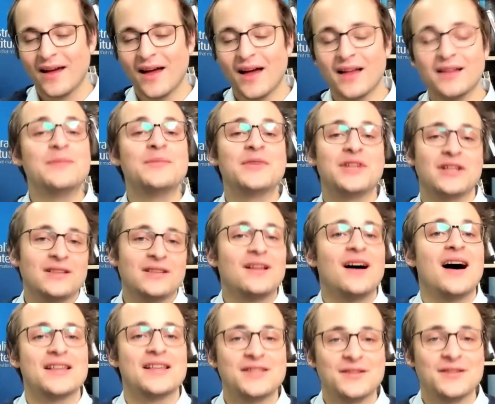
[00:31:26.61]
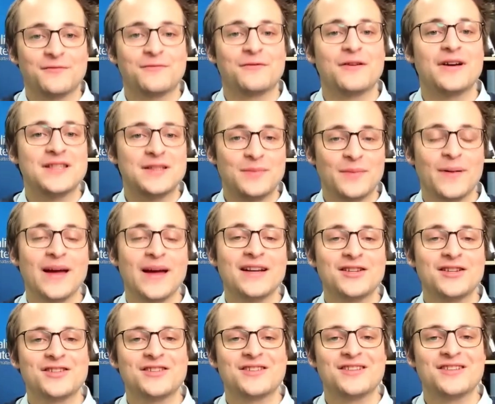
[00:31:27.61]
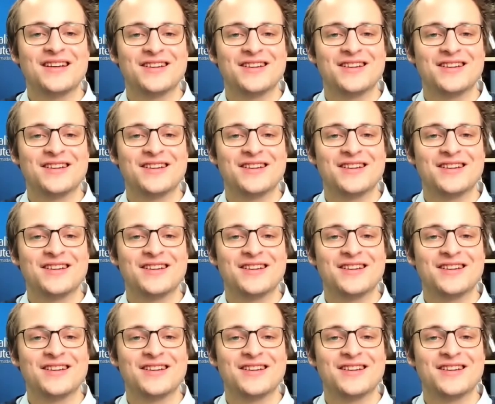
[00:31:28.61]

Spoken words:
a limited class of free speech